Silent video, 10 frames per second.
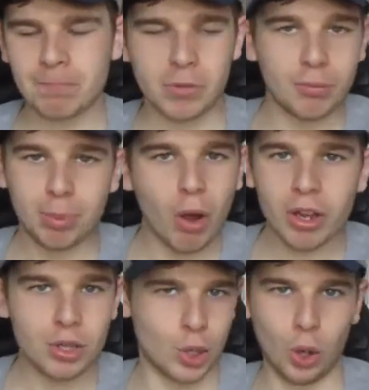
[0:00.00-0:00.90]
You brought
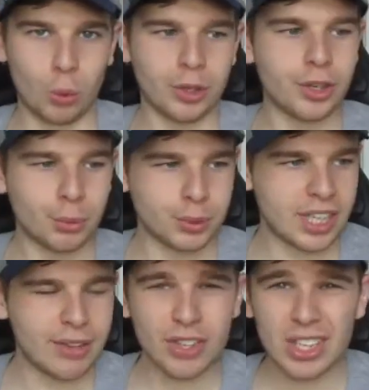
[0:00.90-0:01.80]
in no one that was
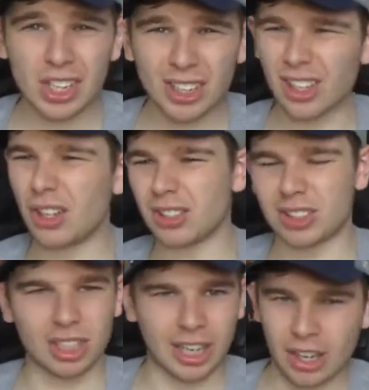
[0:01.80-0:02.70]
even
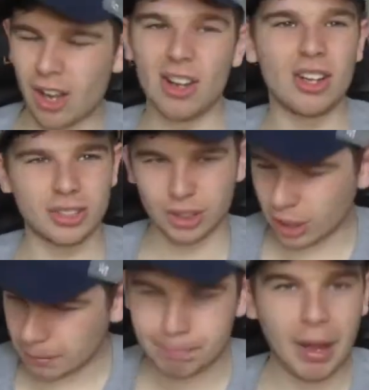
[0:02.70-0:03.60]
close to like Ozil
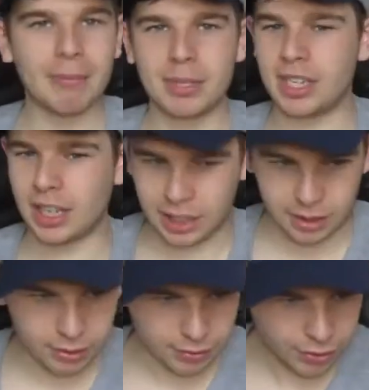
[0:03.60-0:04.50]
or Aubameyang
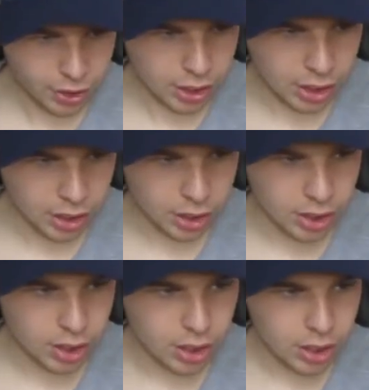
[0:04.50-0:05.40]
and fucking
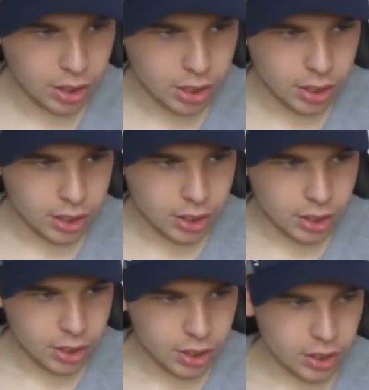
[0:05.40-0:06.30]

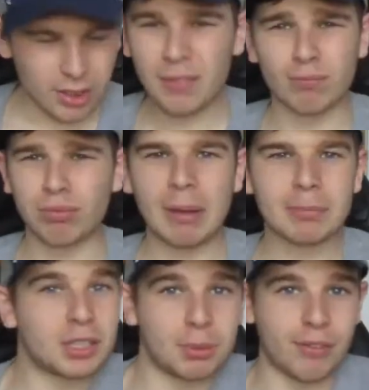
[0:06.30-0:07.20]
even
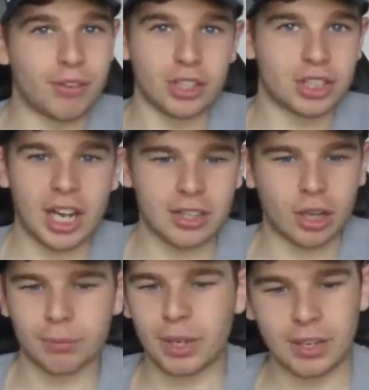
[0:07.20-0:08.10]
Ramsey when he first
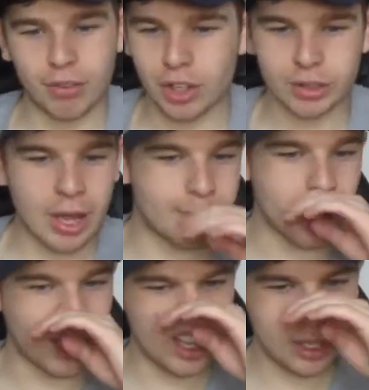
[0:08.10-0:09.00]
came
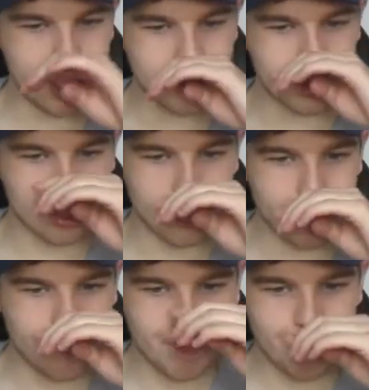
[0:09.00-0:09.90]
there. It's
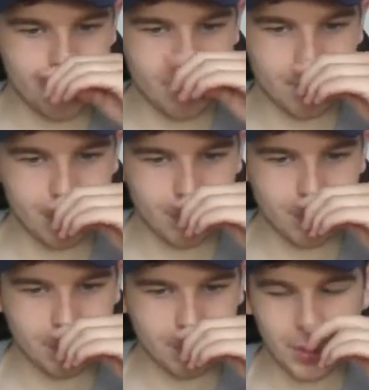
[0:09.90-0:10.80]

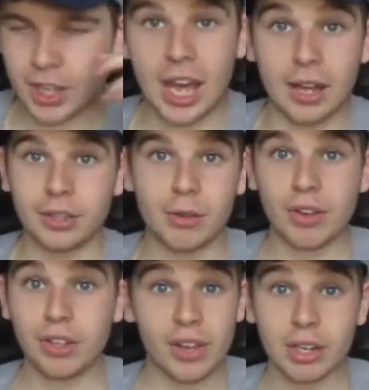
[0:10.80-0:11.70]
yeah,
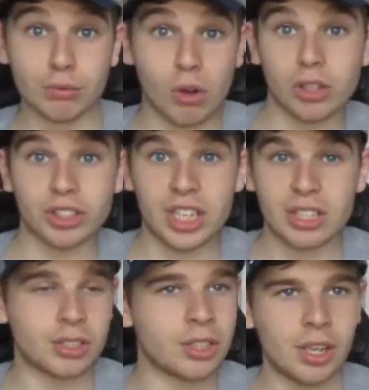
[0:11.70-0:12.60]
you've had a rotten
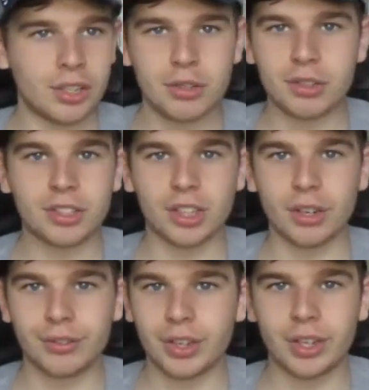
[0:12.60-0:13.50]
season. You
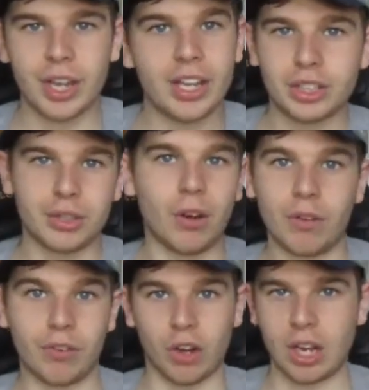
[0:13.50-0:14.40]
deserve it. It's your
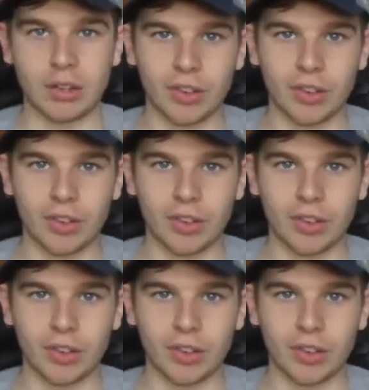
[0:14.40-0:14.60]
own fucking